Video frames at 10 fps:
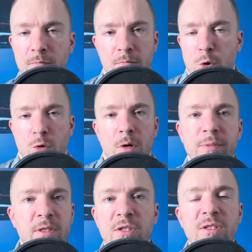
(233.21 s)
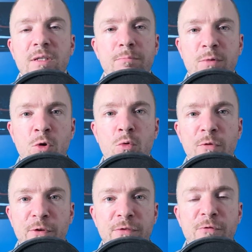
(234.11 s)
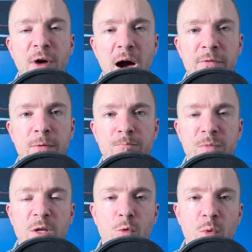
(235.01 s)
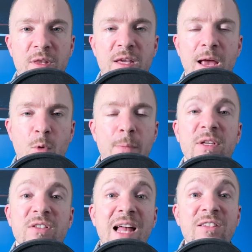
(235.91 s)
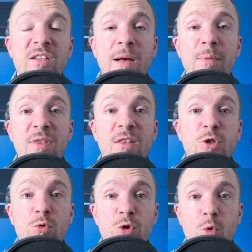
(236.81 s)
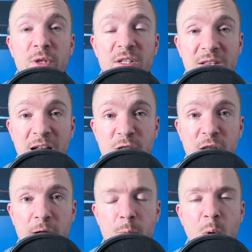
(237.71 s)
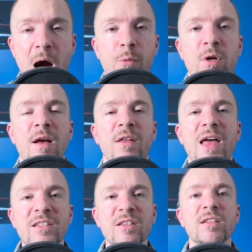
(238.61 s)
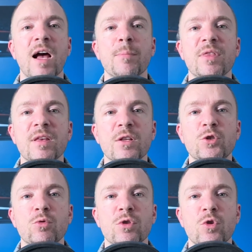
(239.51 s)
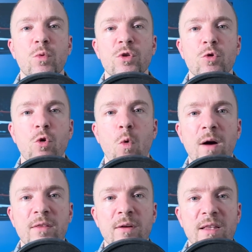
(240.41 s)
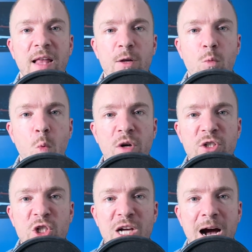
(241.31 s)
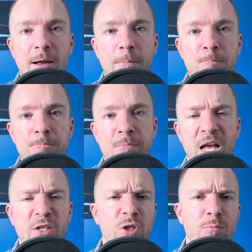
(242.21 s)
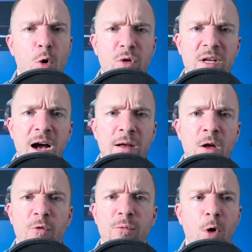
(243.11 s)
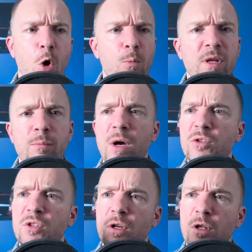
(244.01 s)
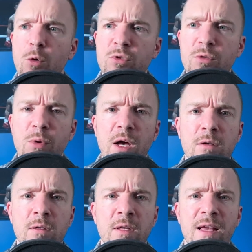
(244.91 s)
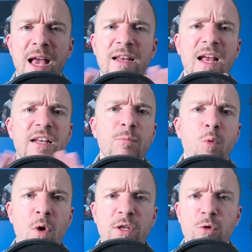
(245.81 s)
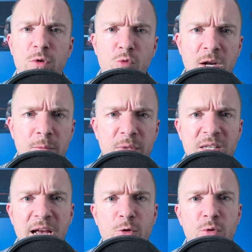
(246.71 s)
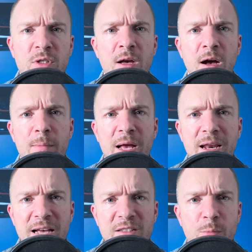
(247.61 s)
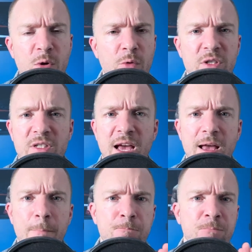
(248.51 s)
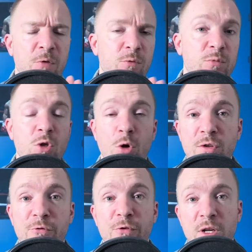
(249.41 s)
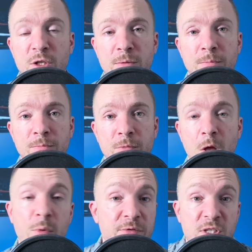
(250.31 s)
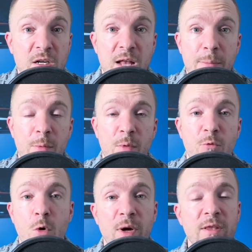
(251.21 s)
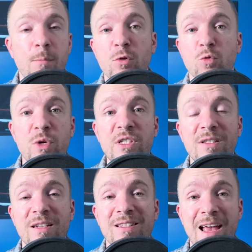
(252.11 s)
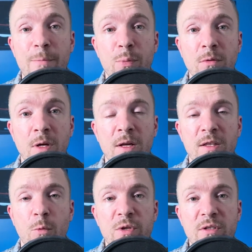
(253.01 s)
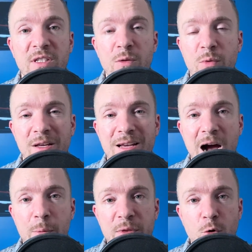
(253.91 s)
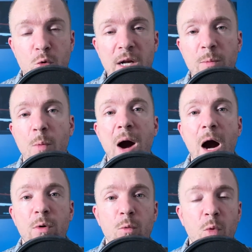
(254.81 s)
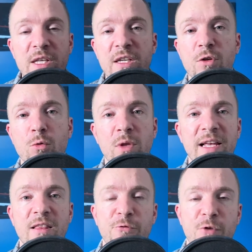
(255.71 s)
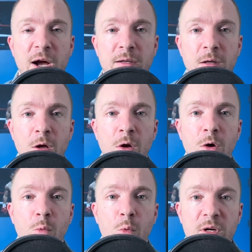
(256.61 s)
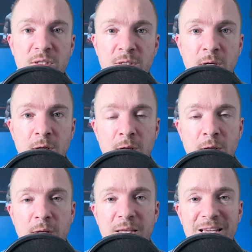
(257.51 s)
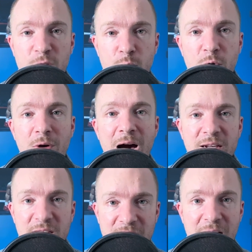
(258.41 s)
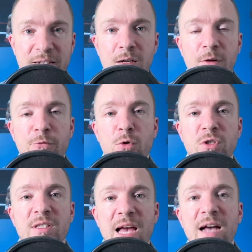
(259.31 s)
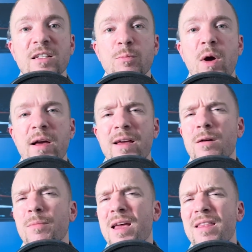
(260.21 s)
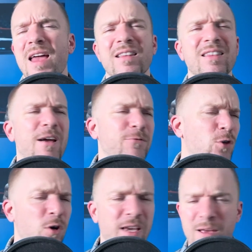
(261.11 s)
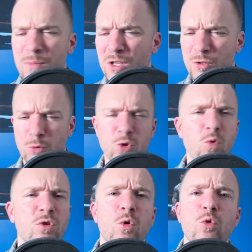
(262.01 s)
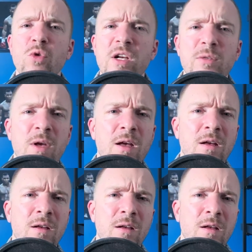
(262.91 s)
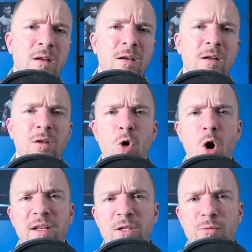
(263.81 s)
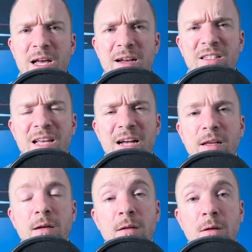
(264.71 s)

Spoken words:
you're up 62-55, and you win the game, right? Because that's the type of thing that you can do with this legendary power. That's the type of thing you can do when you can go out there and land one shot and smoke a guy. From the opening bell to the closing bell, at any point, you're incredibly dangerous. A man has to be on his game from start to finish. And we've seen it happen before, right? The most recent example that we could see with a guy with incredible power and what he can do late in the fight was Ciryl Gane versus Alex Paella. Man, that left hook came in so short, so crisp. Caught Ciryl Gane,